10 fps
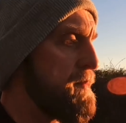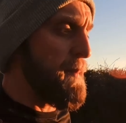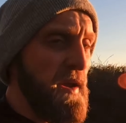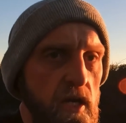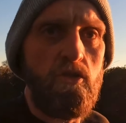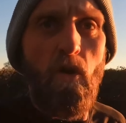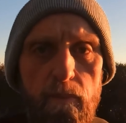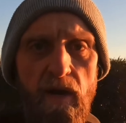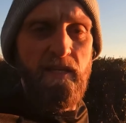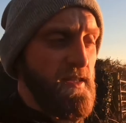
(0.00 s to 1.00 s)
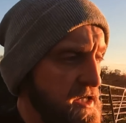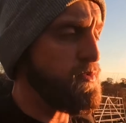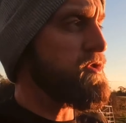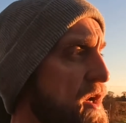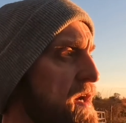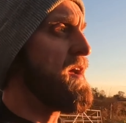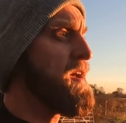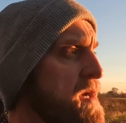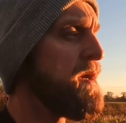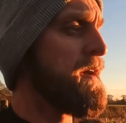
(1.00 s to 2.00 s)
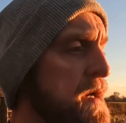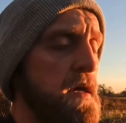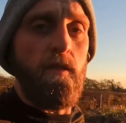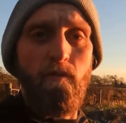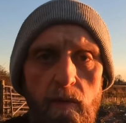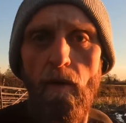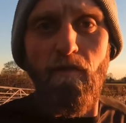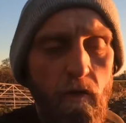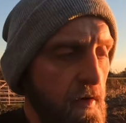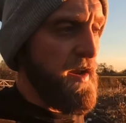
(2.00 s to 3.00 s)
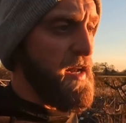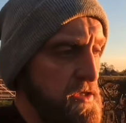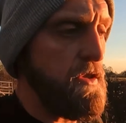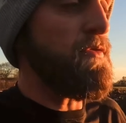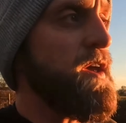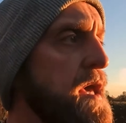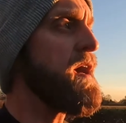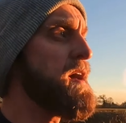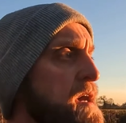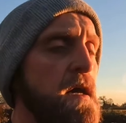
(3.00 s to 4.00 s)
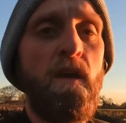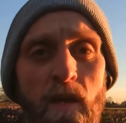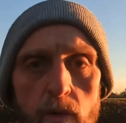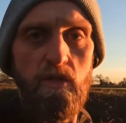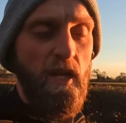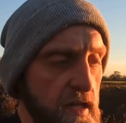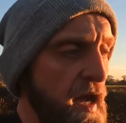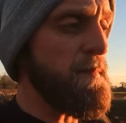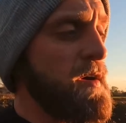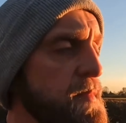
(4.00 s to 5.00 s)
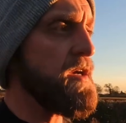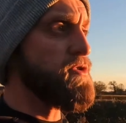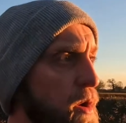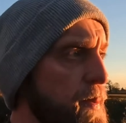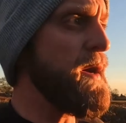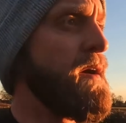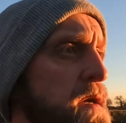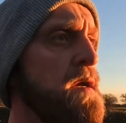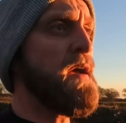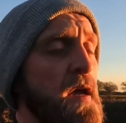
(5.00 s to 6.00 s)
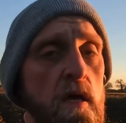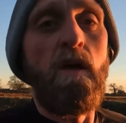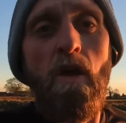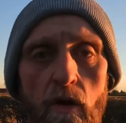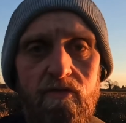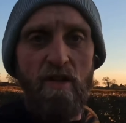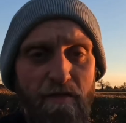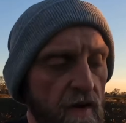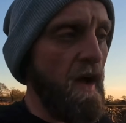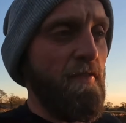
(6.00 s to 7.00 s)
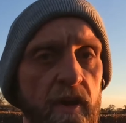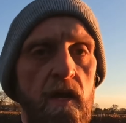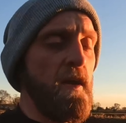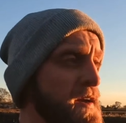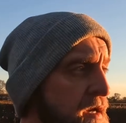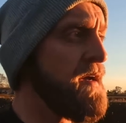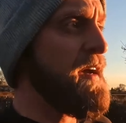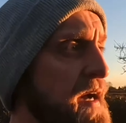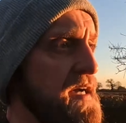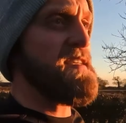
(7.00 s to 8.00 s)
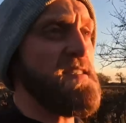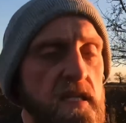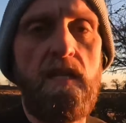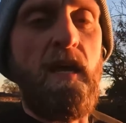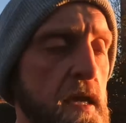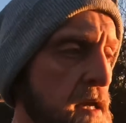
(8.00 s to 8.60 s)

My biggest drop prior to this was the Reebok Flutrider 83, which had a 9mm drop, and obviously the 5 I tested